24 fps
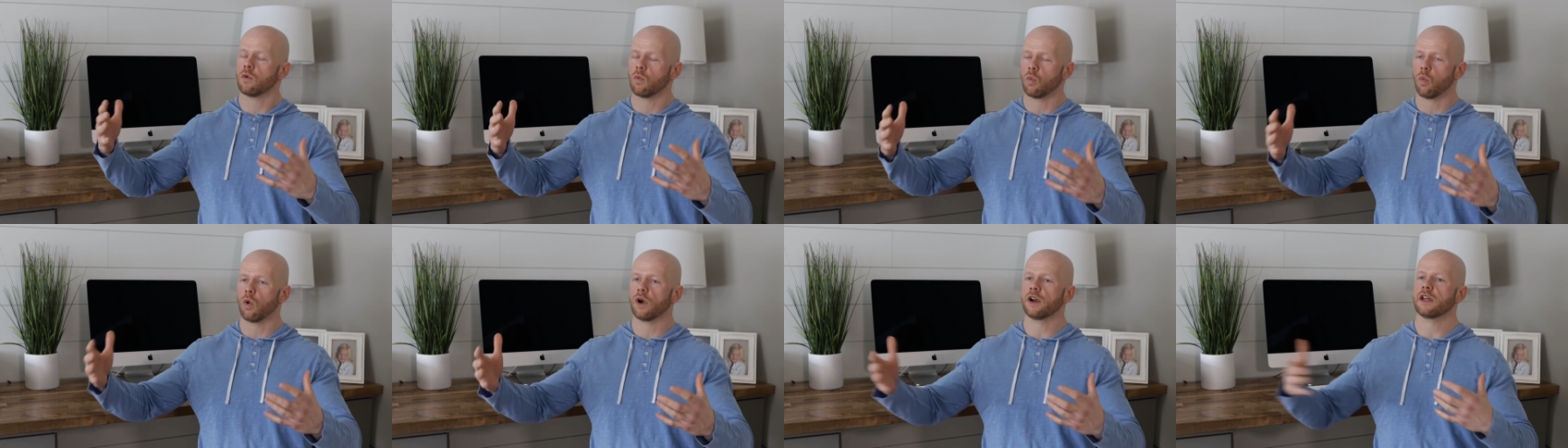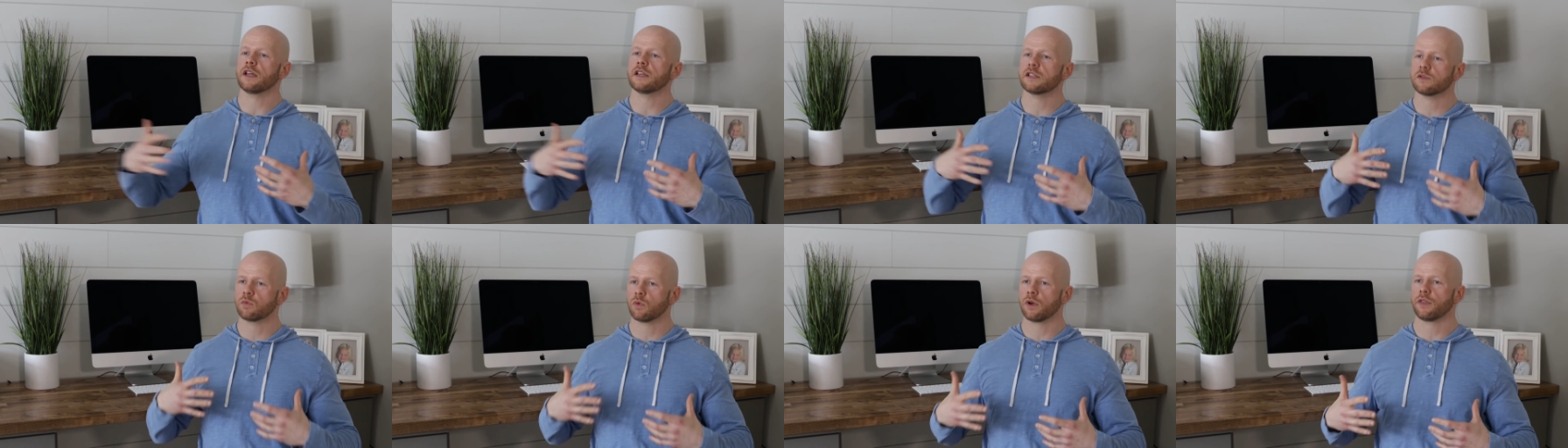what
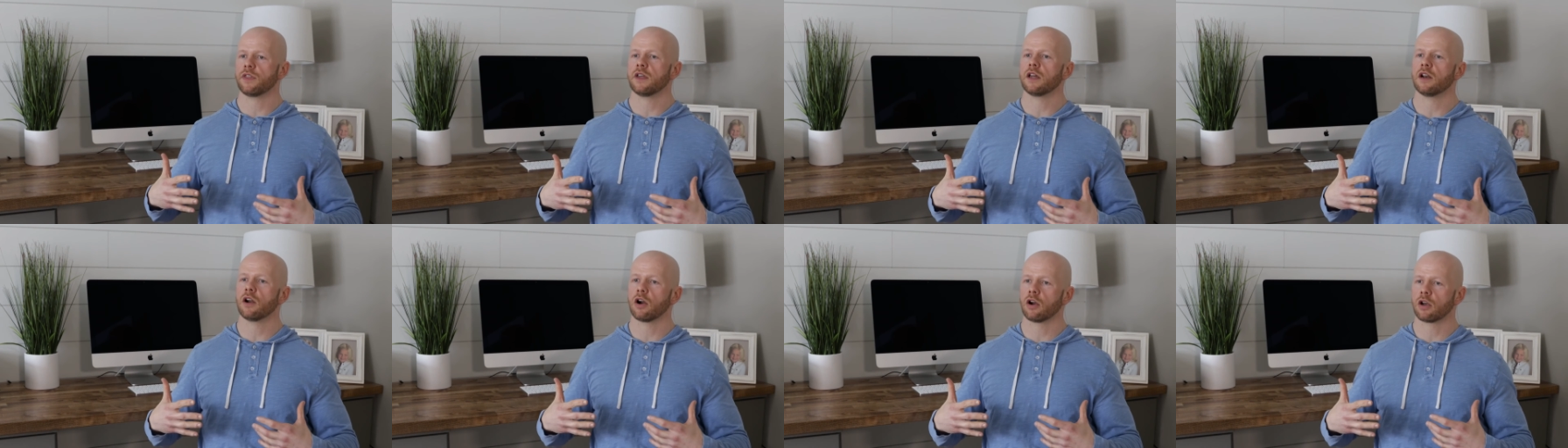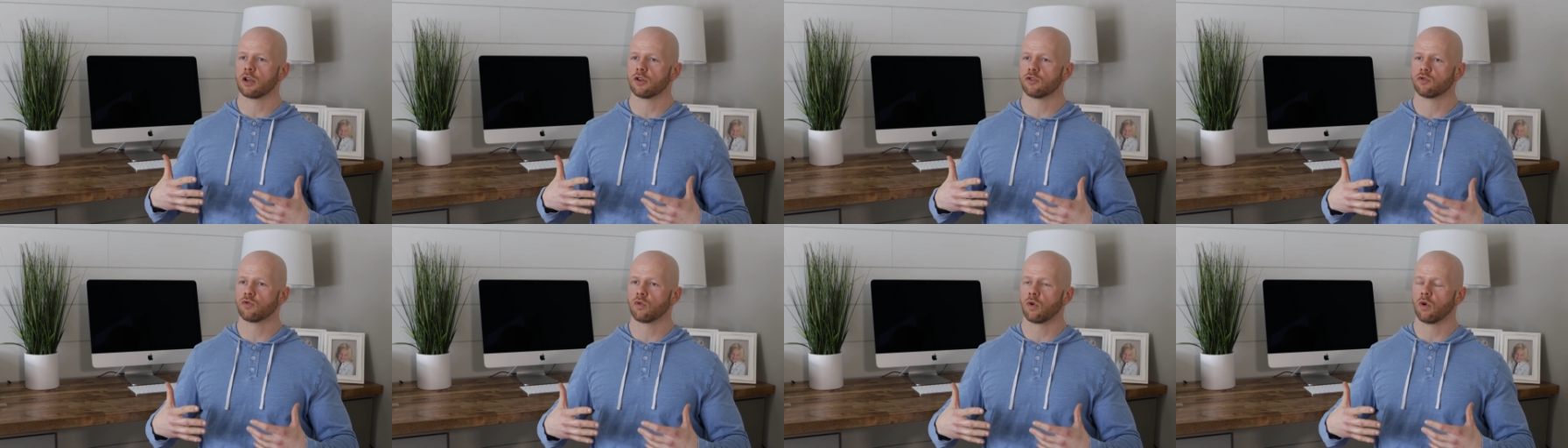is within our
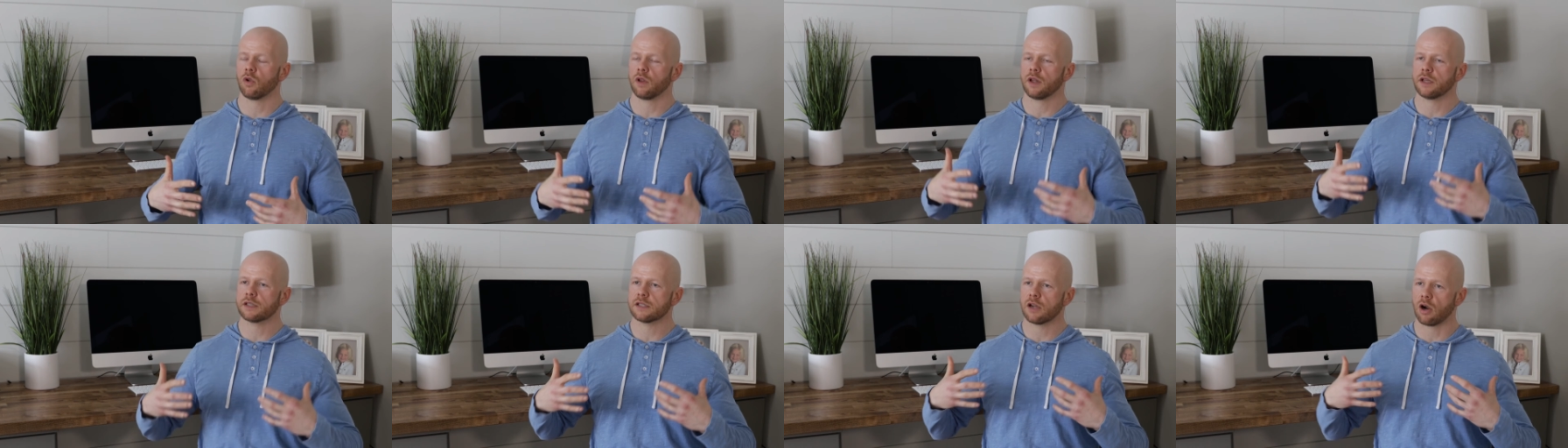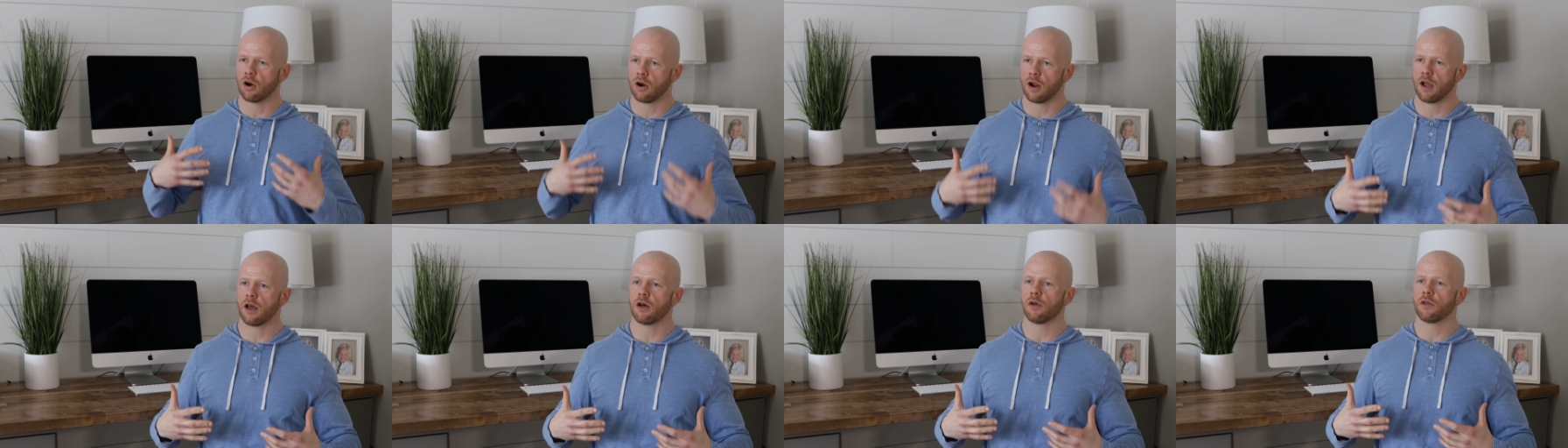control is
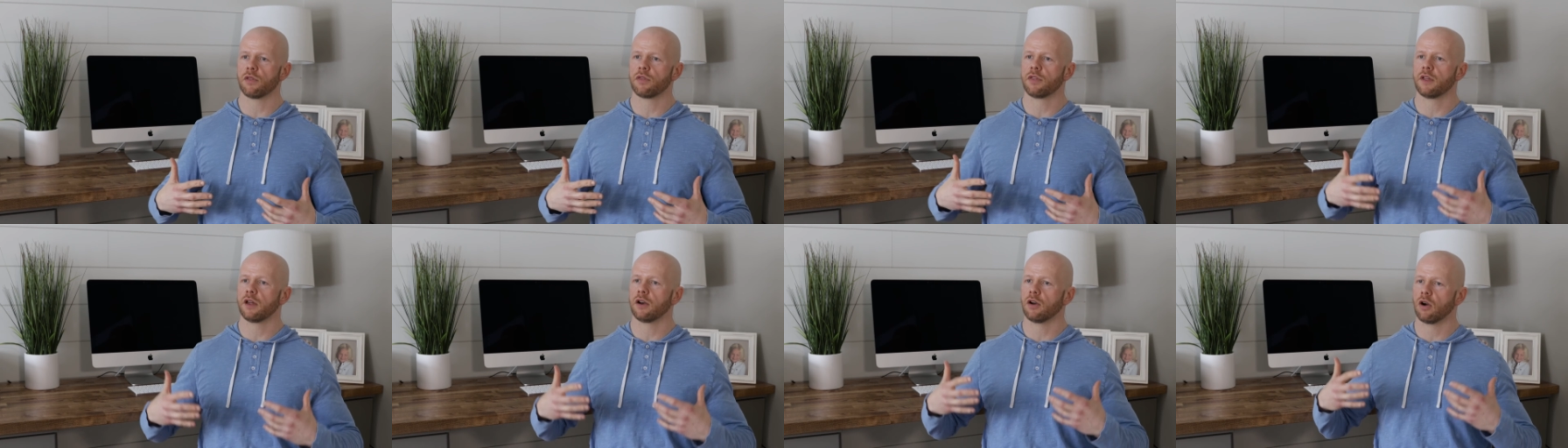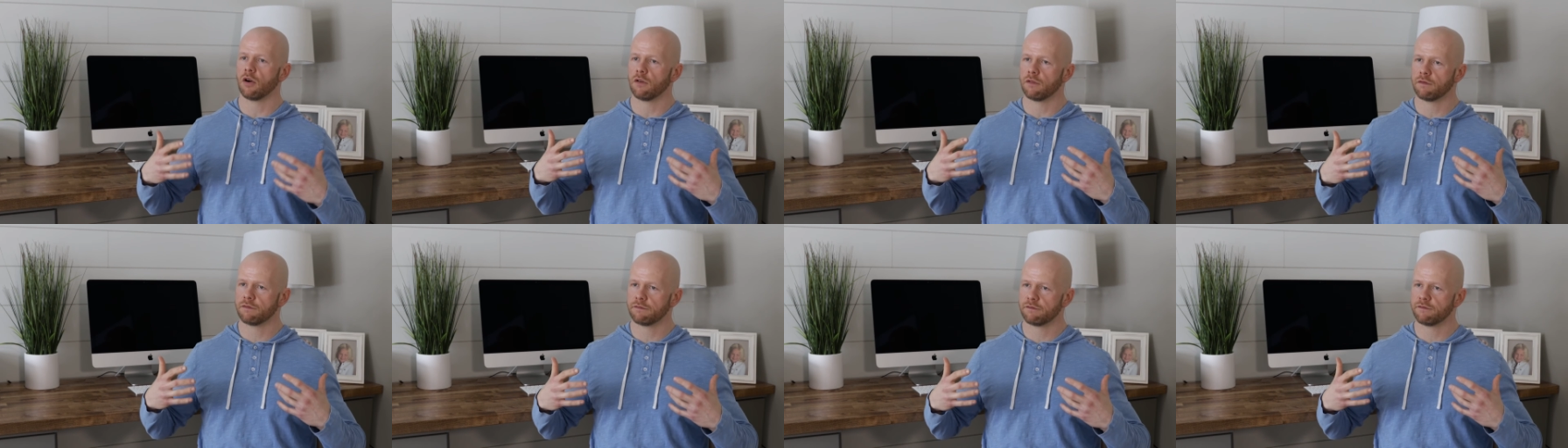our health and
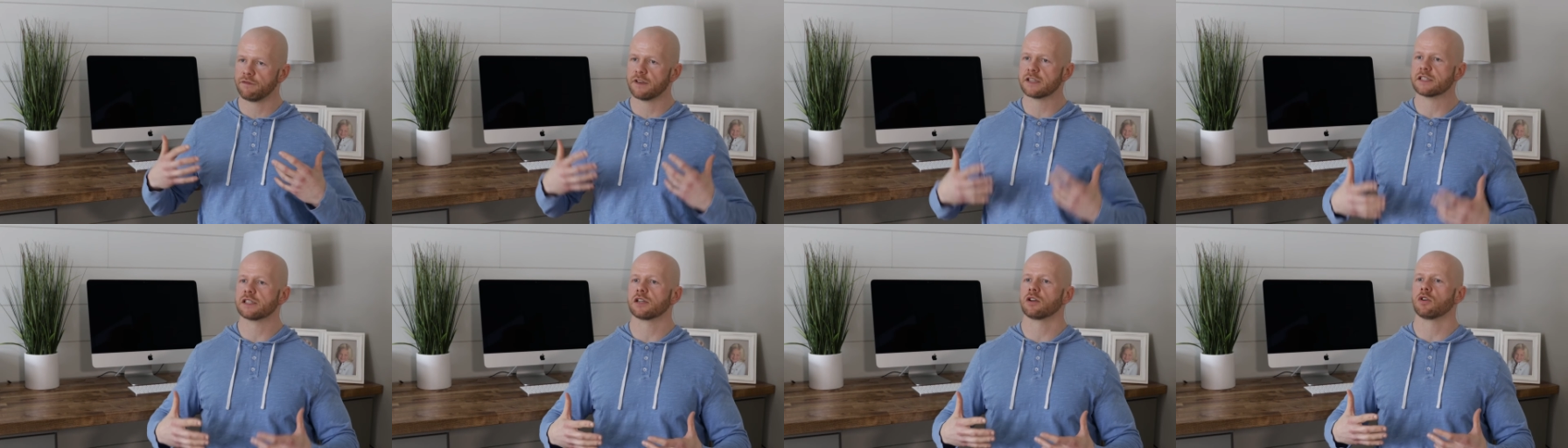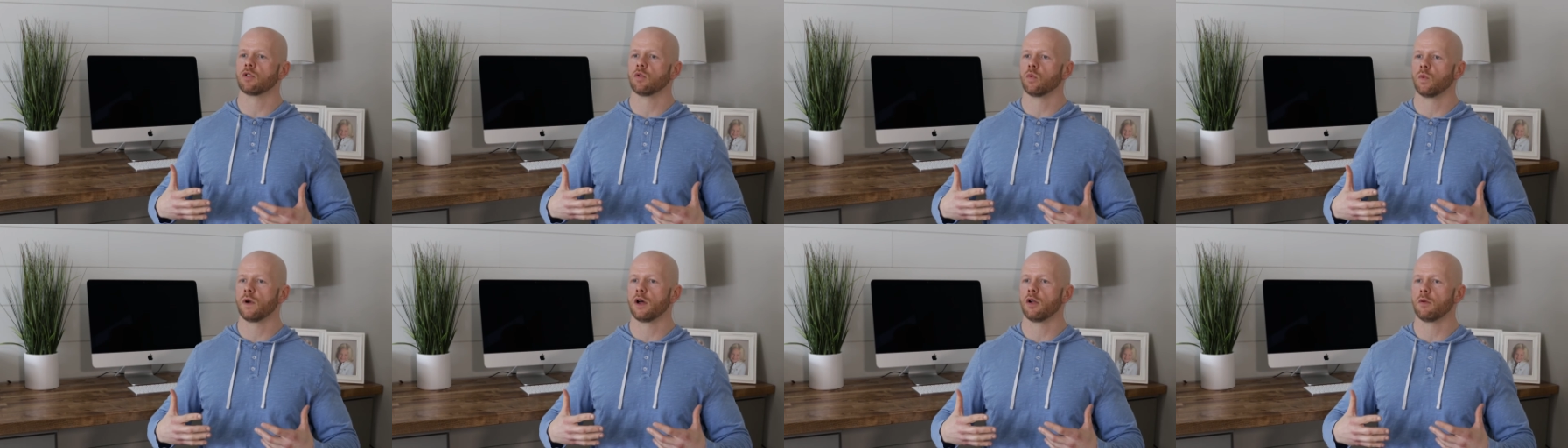our
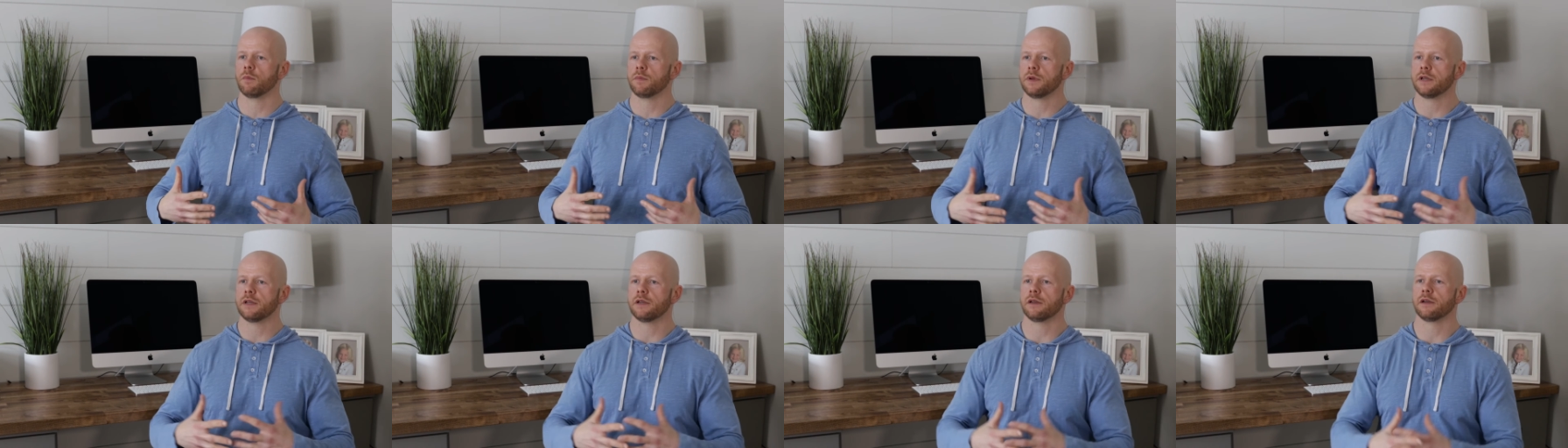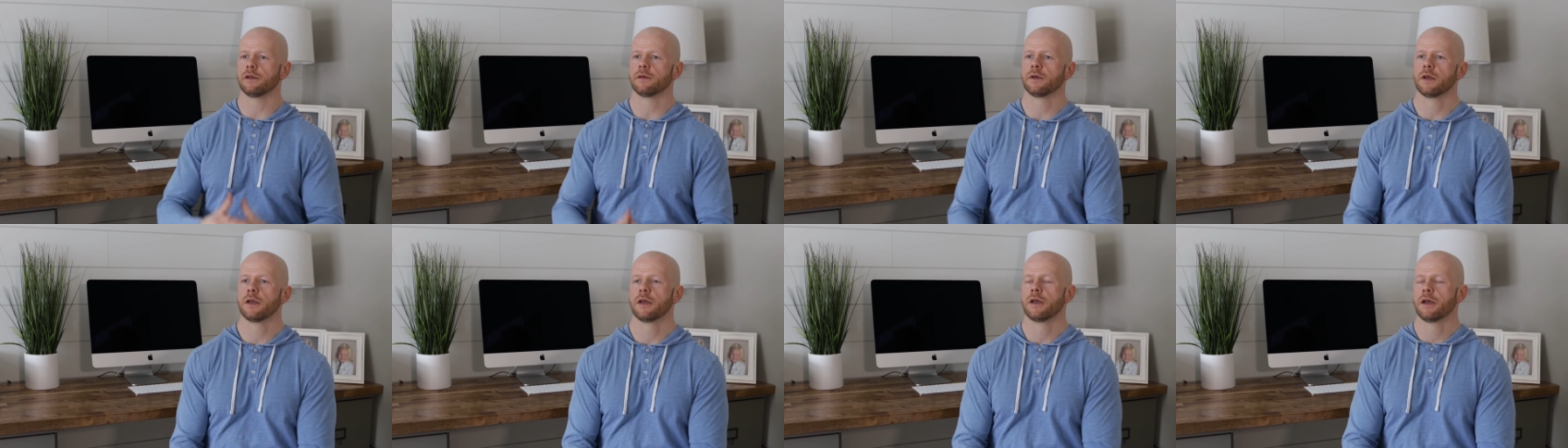physical well-being.